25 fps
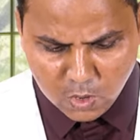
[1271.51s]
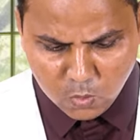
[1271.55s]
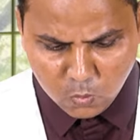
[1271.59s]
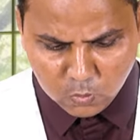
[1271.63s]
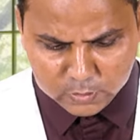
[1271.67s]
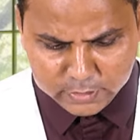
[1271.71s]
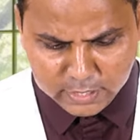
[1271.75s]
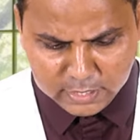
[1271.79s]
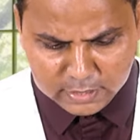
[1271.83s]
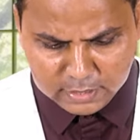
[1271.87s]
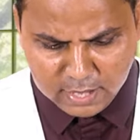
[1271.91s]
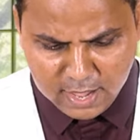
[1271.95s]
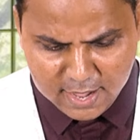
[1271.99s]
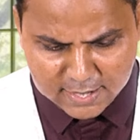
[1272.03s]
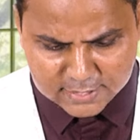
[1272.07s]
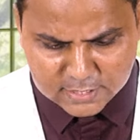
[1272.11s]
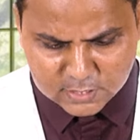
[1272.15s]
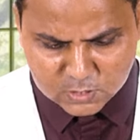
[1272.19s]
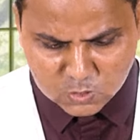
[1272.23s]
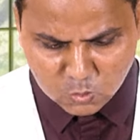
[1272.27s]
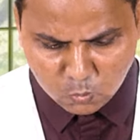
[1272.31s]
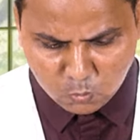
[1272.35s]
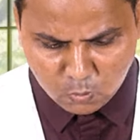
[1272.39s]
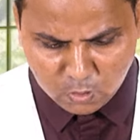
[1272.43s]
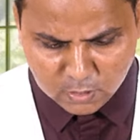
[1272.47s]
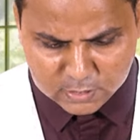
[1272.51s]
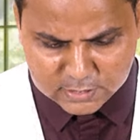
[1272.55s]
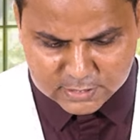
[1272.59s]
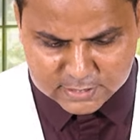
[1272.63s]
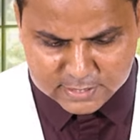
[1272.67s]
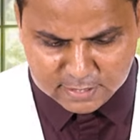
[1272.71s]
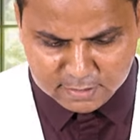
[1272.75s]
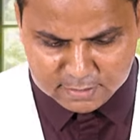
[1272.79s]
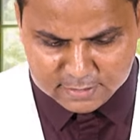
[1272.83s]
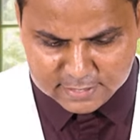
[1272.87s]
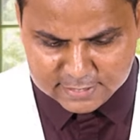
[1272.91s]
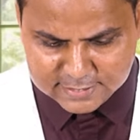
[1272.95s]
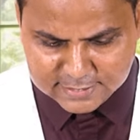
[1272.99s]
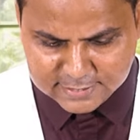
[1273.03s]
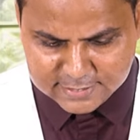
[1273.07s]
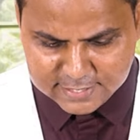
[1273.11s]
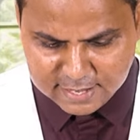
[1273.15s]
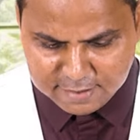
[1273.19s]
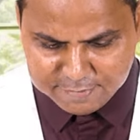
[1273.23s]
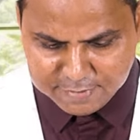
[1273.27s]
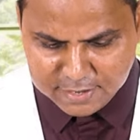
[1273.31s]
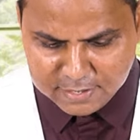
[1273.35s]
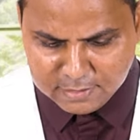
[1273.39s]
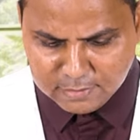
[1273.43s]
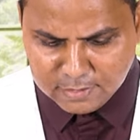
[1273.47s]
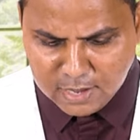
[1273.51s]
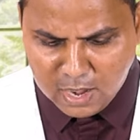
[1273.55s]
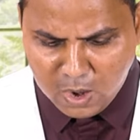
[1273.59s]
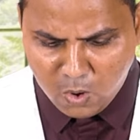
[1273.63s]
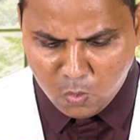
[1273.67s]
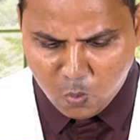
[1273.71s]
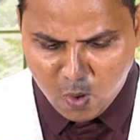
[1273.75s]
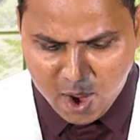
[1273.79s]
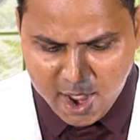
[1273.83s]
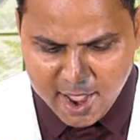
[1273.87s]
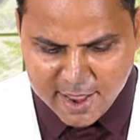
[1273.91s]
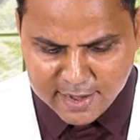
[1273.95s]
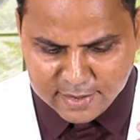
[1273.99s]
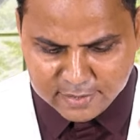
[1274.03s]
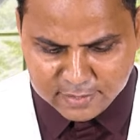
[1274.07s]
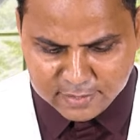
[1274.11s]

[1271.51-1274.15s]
with the last verse 37. Now I